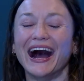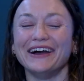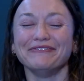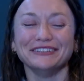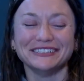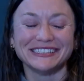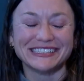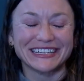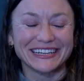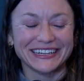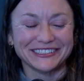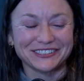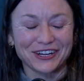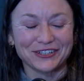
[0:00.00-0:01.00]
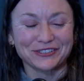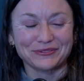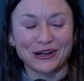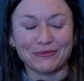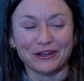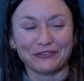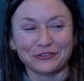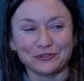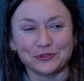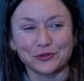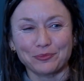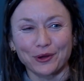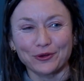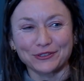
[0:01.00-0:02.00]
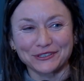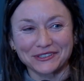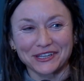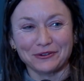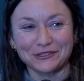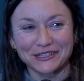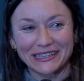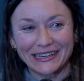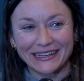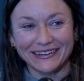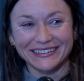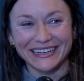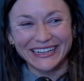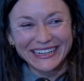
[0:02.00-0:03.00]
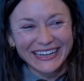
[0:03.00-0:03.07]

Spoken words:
I've been singing songs about my future boat since I was a kid.